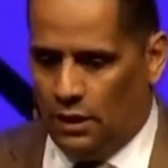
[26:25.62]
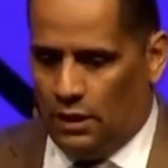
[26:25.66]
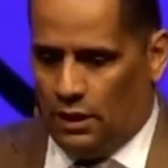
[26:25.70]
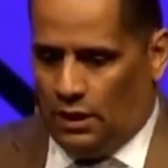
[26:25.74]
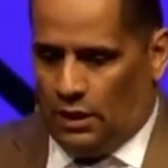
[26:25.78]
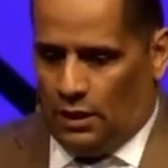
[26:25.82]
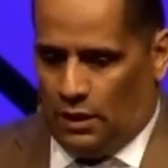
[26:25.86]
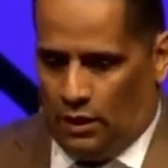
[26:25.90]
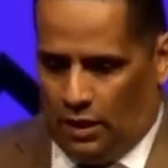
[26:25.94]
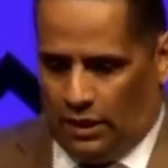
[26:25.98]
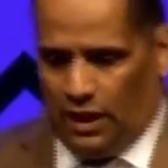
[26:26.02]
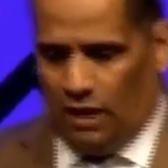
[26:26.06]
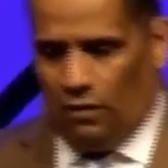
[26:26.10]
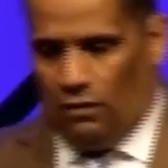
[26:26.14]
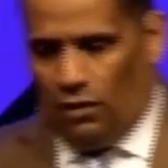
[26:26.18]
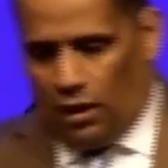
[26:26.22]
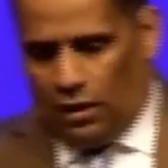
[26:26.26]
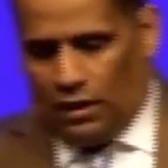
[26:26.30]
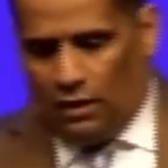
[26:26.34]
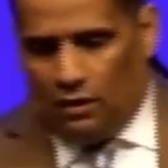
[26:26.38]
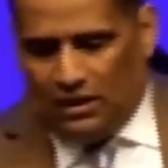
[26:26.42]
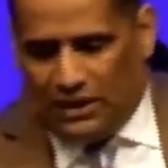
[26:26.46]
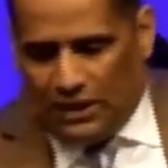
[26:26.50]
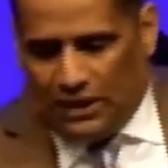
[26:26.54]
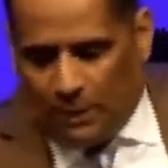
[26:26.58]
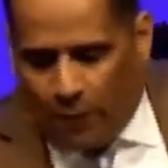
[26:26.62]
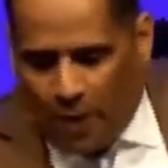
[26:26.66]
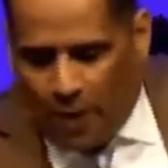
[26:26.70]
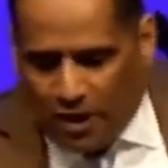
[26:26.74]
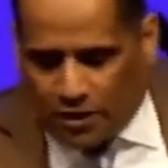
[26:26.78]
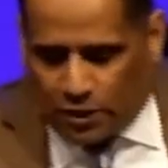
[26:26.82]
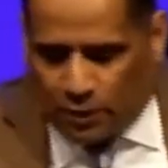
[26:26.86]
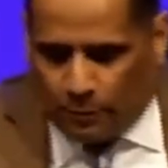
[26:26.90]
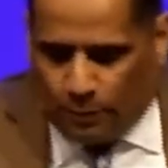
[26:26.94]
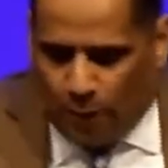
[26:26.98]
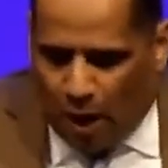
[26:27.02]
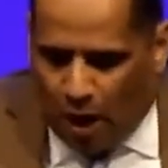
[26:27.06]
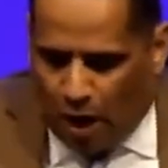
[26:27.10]
Look at, look at what the Apostle
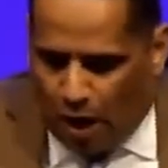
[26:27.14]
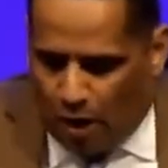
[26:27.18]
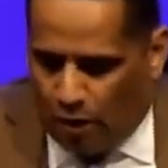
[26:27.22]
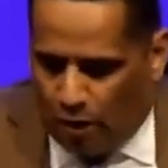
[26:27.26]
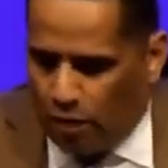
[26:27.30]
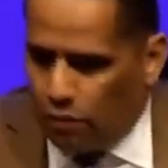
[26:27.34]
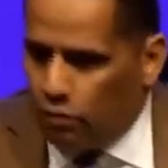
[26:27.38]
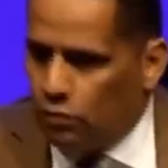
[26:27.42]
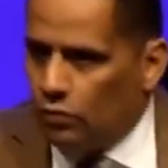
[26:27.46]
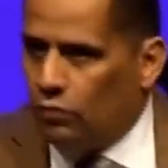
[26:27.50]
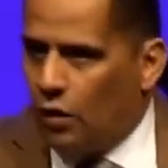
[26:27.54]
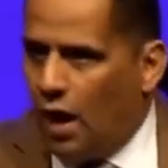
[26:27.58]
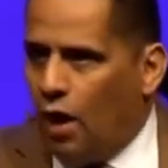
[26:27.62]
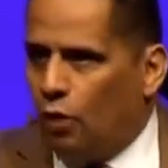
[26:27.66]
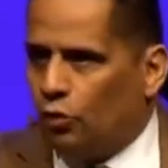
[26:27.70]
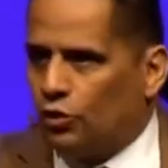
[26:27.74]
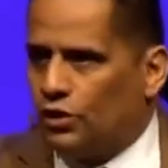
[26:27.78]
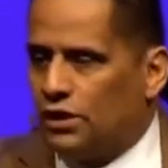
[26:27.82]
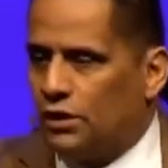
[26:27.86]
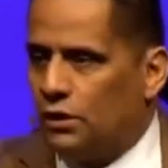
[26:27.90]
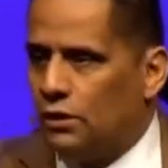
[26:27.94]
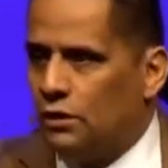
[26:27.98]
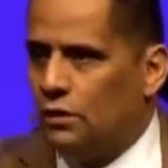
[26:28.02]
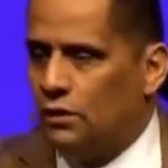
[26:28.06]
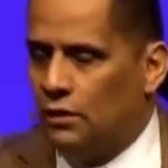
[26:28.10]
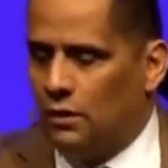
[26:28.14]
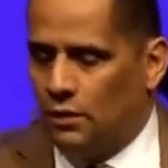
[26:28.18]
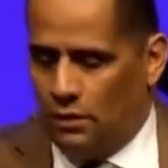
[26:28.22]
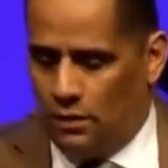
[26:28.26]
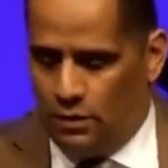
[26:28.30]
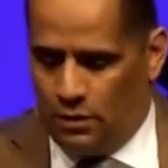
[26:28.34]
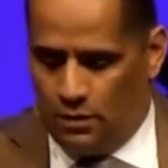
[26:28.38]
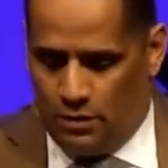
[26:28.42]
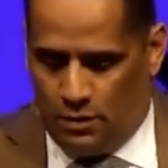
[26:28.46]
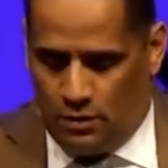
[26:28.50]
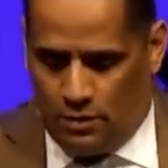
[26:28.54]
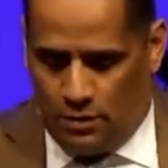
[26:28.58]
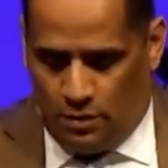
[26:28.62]
Paul wrote
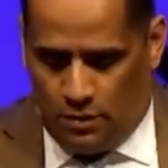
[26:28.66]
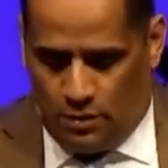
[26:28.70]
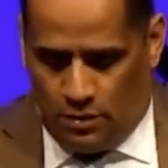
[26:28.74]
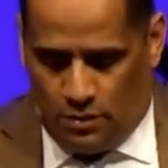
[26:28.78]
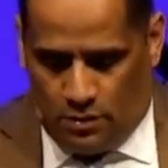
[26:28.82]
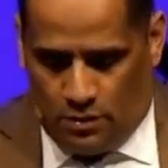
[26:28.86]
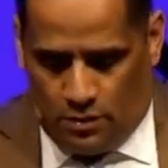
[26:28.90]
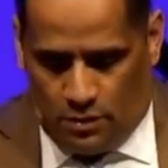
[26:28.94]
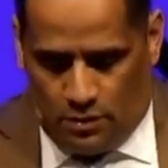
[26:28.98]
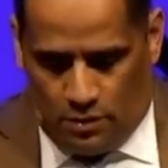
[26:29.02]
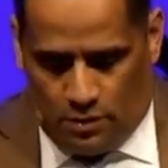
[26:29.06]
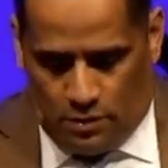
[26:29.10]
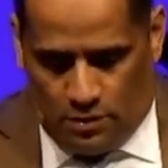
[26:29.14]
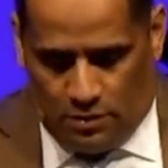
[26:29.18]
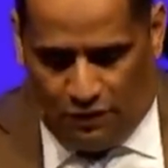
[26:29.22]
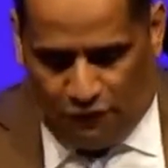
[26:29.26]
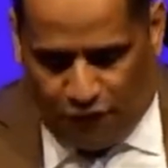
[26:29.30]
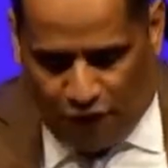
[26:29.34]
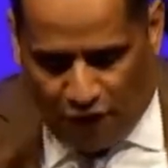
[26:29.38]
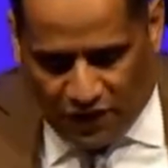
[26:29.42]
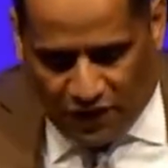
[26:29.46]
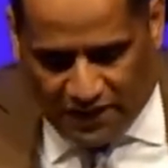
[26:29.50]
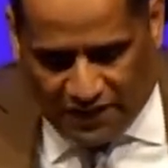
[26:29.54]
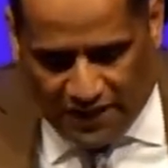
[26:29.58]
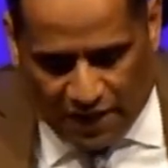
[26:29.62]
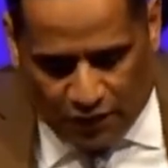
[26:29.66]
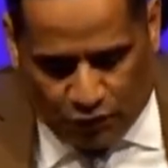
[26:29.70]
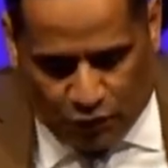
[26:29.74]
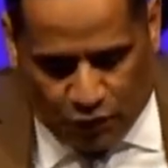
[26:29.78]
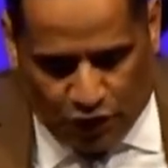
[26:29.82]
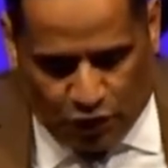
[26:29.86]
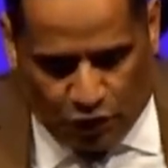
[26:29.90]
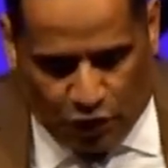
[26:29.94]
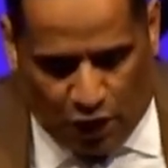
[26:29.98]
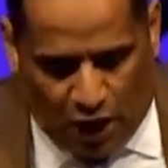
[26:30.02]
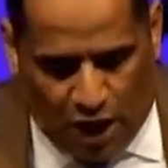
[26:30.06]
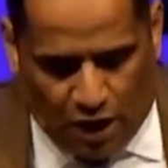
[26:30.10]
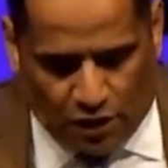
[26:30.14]
in the first century
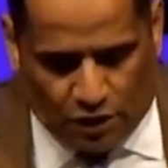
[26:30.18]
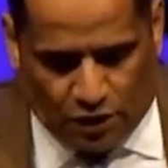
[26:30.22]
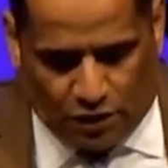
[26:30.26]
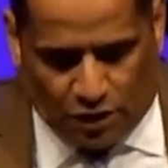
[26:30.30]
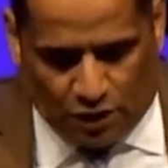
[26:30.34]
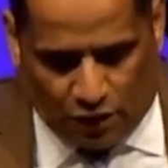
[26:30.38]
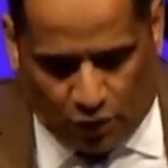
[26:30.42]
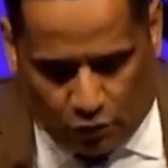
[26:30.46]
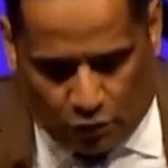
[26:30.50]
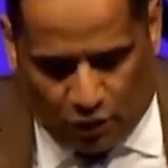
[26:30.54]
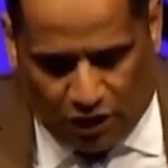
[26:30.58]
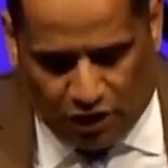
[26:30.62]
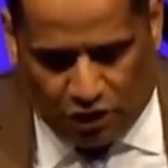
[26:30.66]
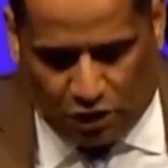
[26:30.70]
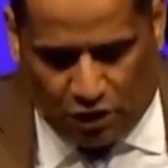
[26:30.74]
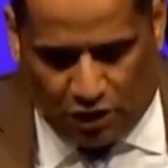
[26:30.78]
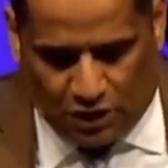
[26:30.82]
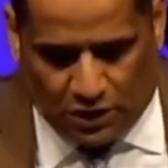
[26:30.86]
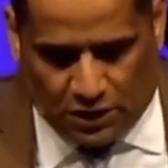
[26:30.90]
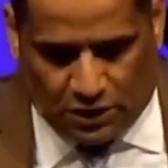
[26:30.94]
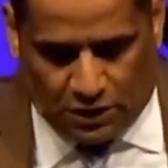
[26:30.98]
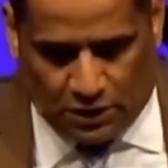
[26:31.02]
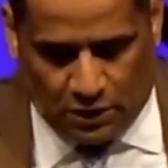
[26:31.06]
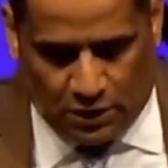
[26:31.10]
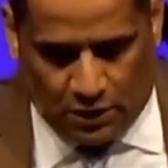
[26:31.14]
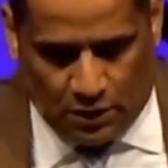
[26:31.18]
church to the Christians.